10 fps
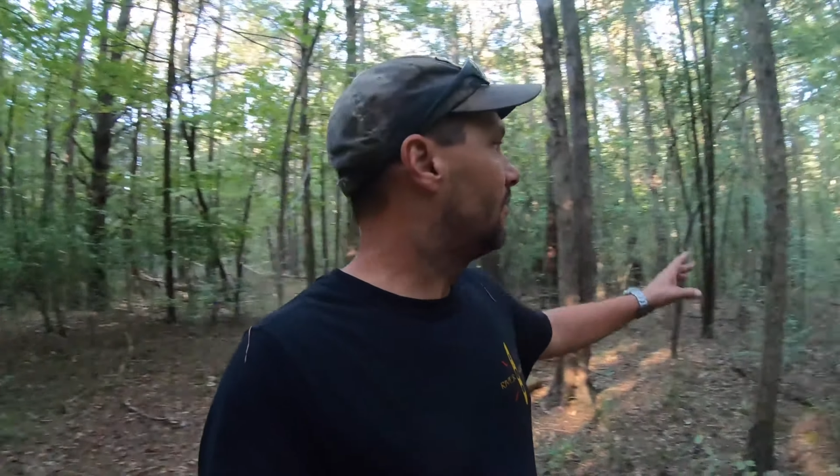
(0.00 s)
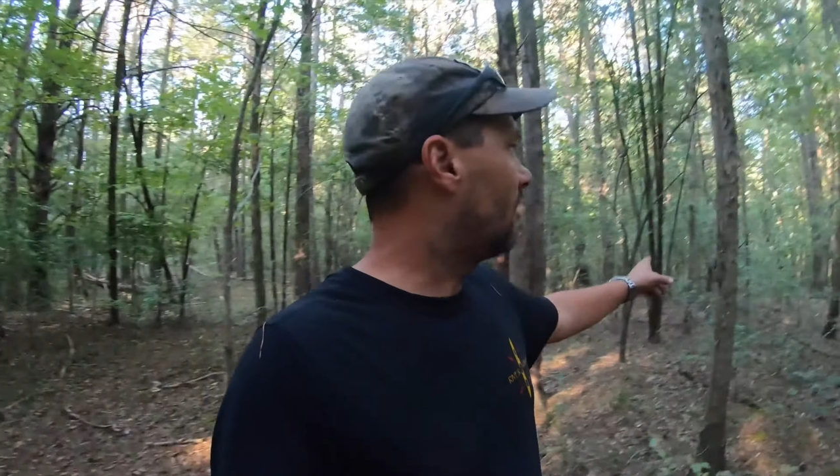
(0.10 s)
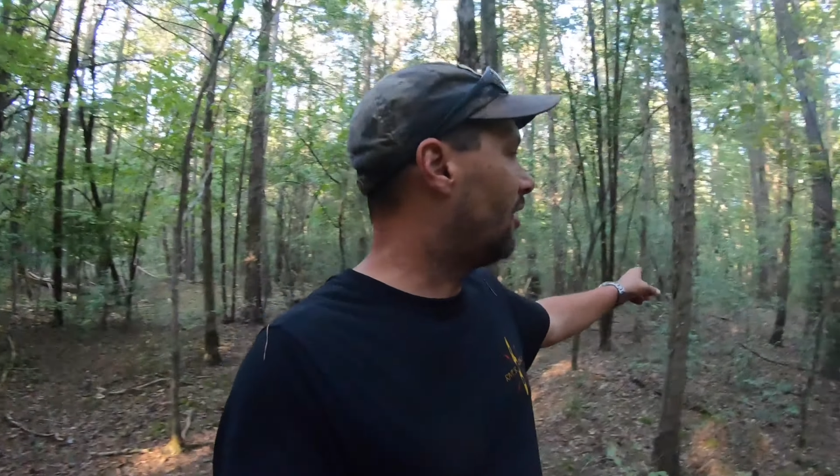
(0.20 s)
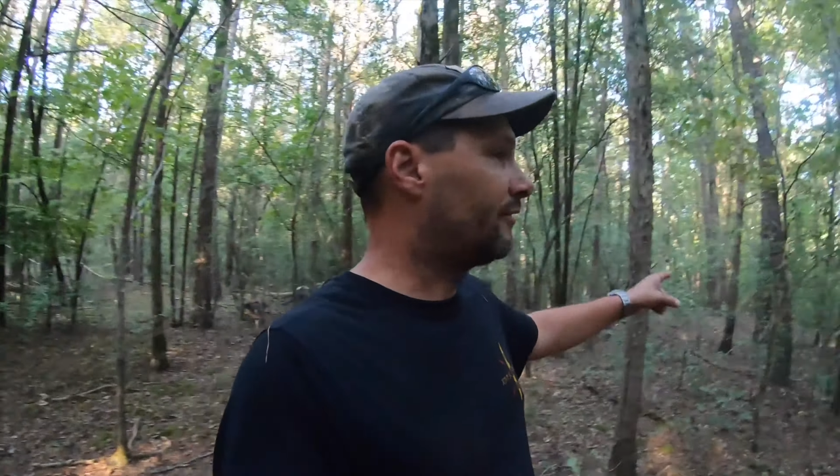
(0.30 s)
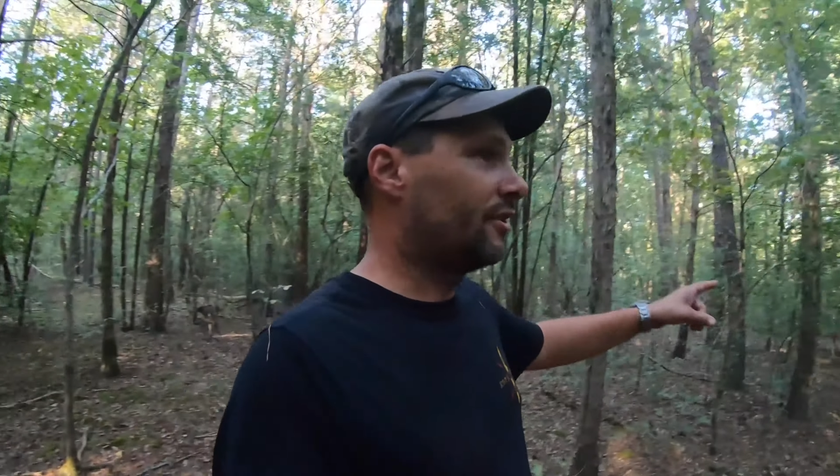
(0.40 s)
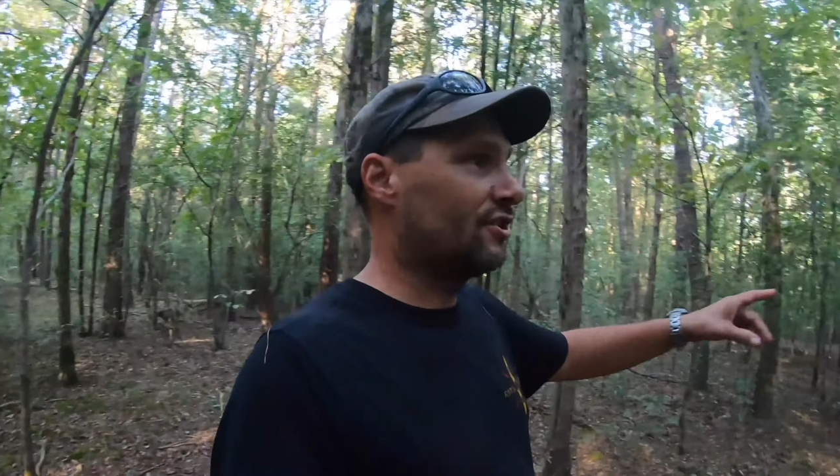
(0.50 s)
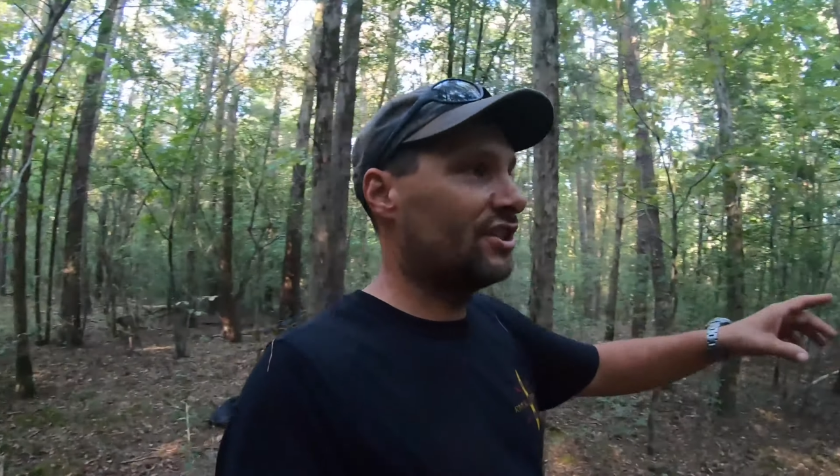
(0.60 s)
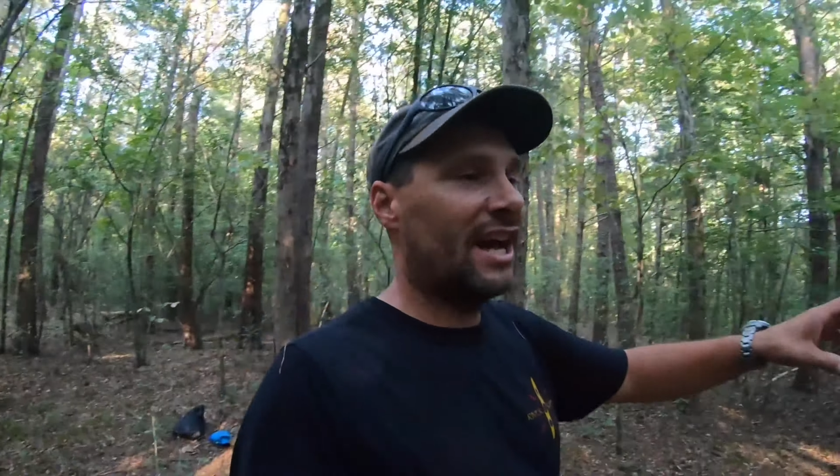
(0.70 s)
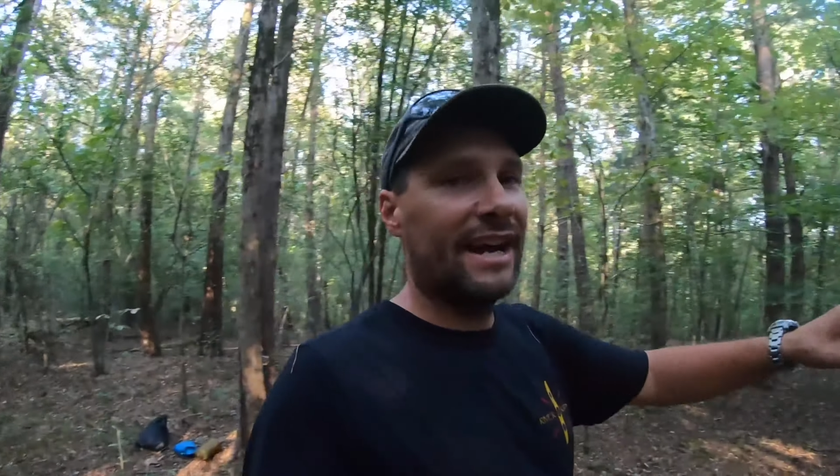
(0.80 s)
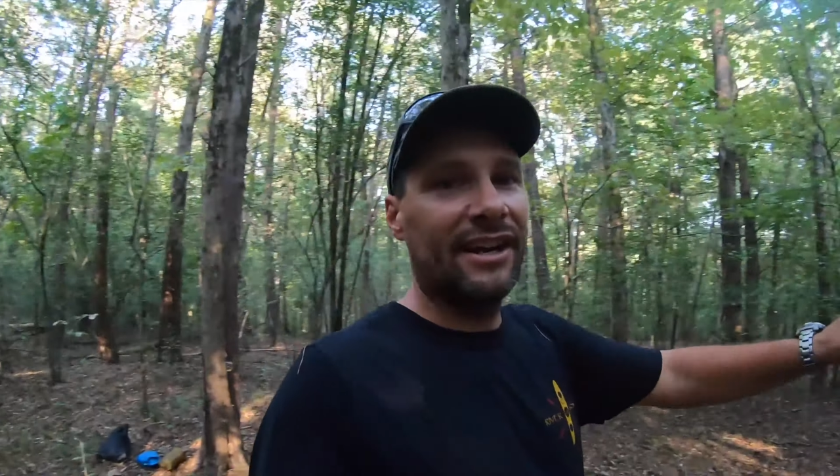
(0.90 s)
off to the
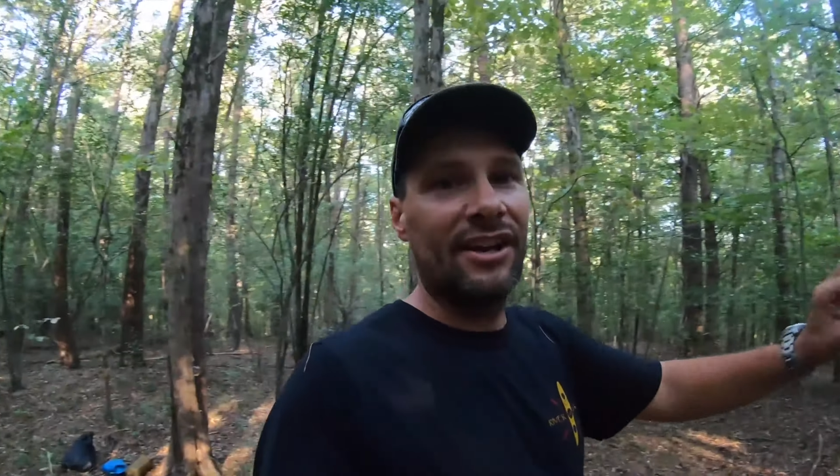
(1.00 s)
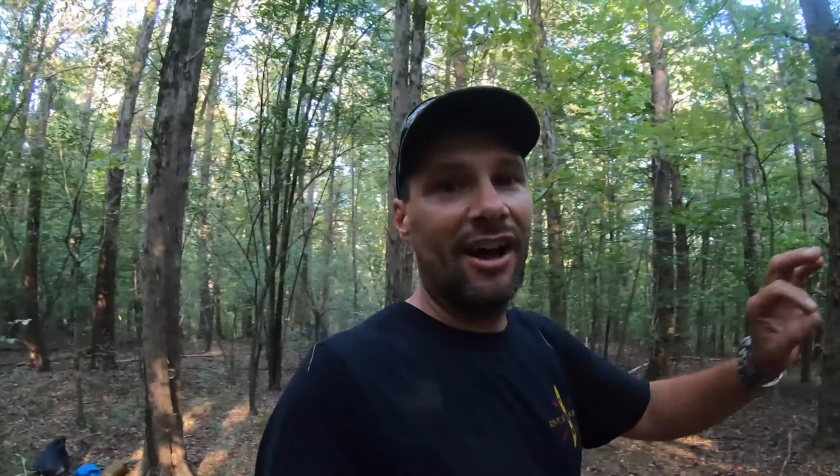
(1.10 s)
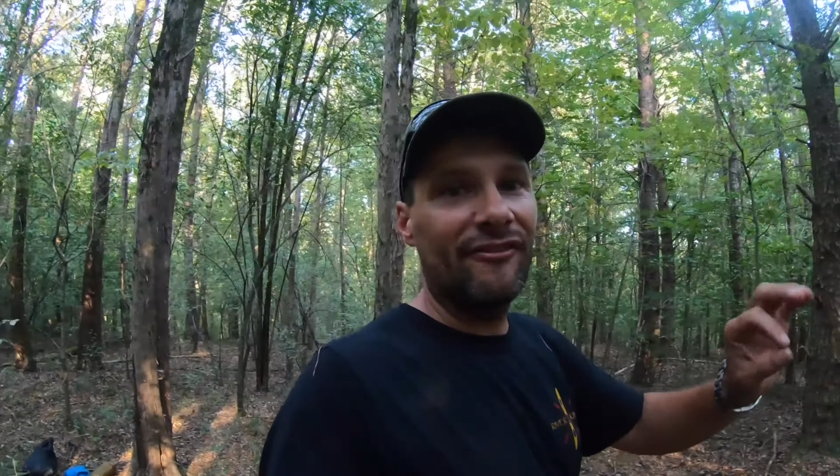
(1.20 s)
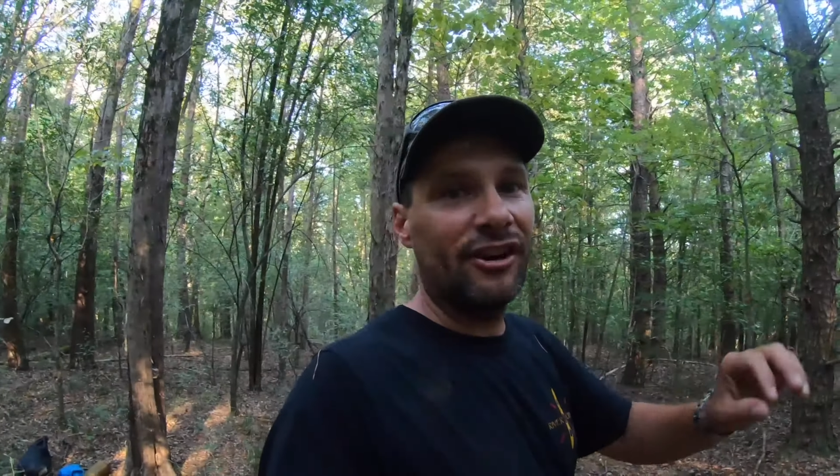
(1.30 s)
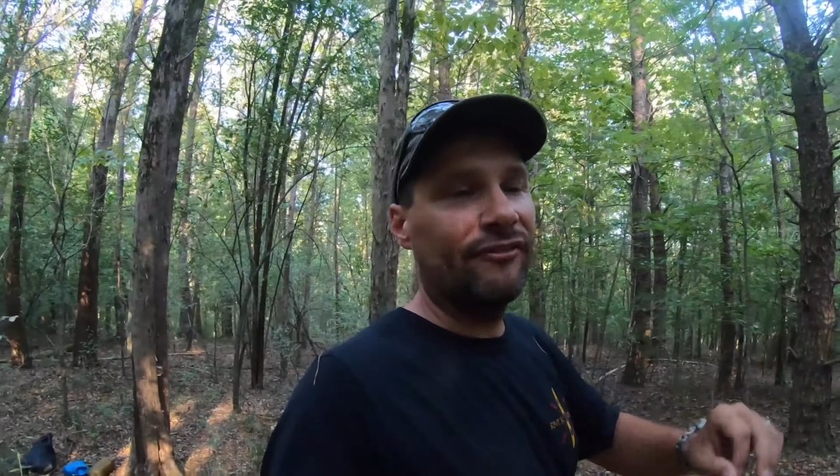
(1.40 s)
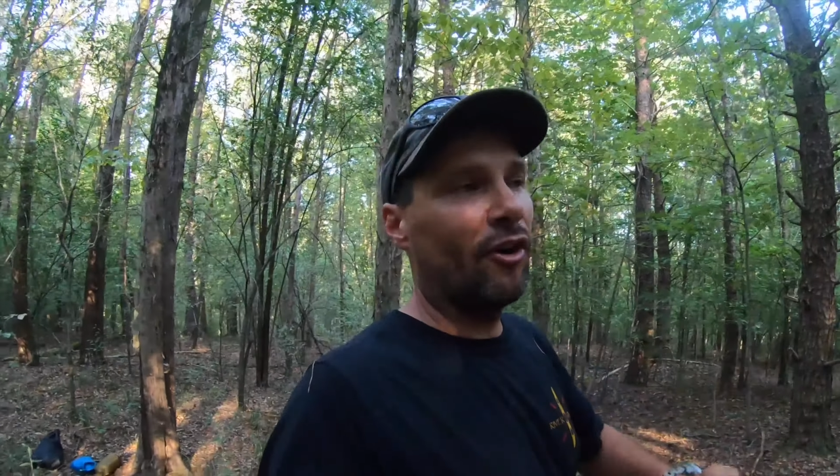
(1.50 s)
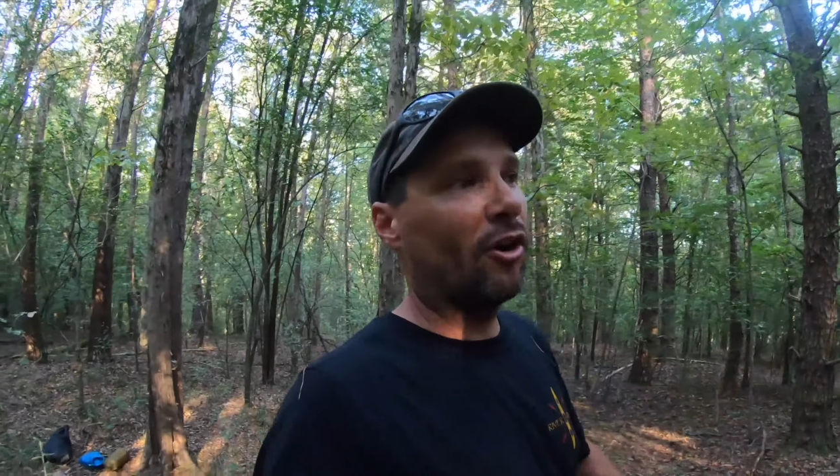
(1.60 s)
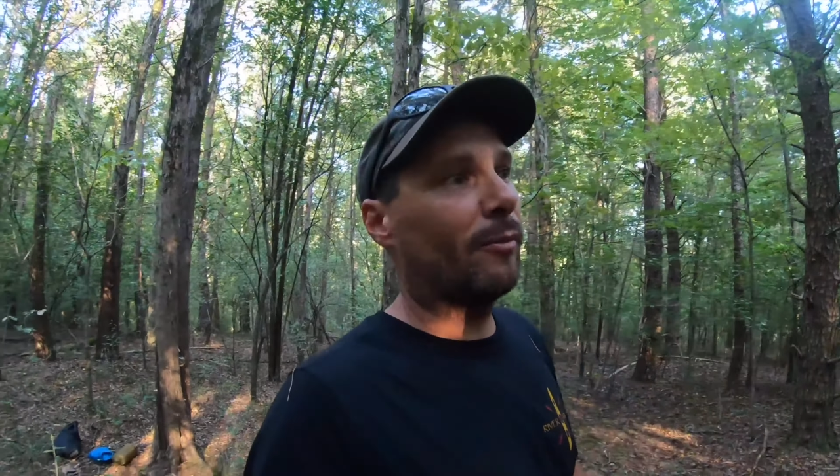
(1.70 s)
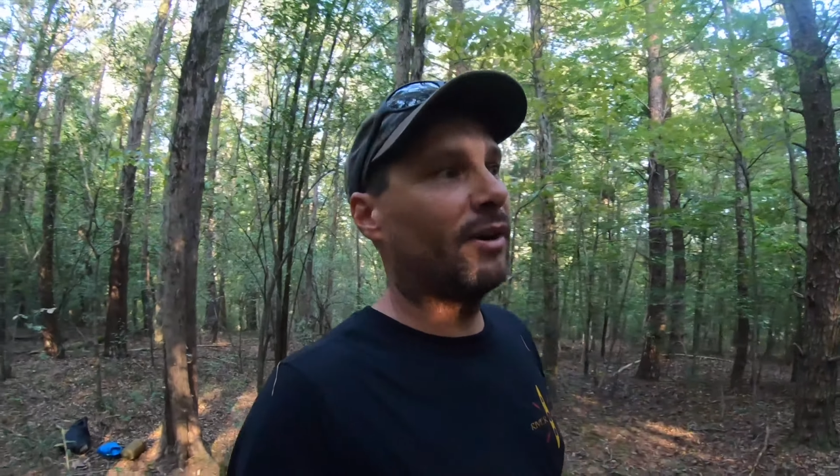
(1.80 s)
side, not very far,